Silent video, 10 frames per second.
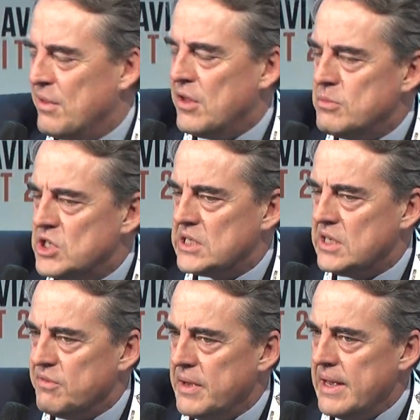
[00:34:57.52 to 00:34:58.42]

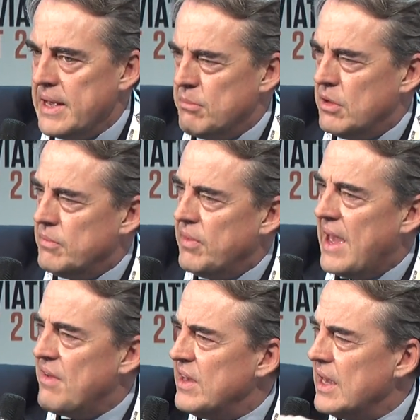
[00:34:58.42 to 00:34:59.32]
objective.
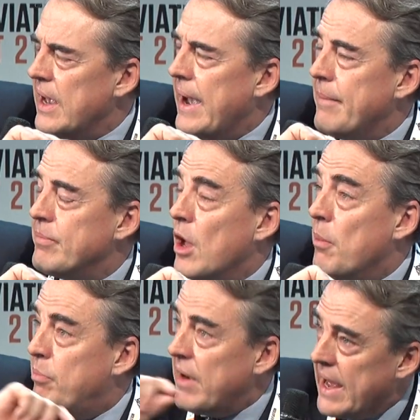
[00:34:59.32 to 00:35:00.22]
having a
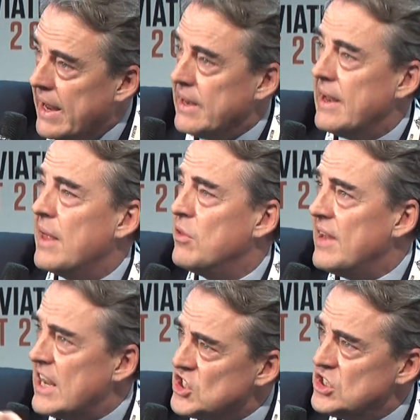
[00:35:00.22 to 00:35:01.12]
plan at the
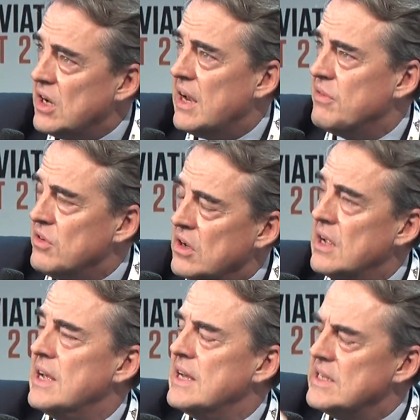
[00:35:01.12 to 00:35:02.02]
national level
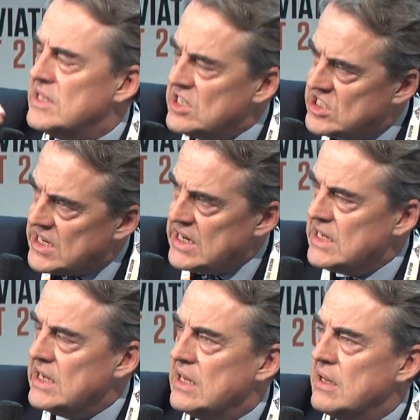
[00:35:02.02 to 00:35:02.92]

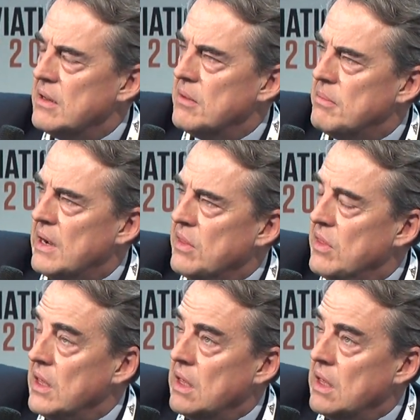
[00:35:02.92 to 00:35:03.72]
decided by the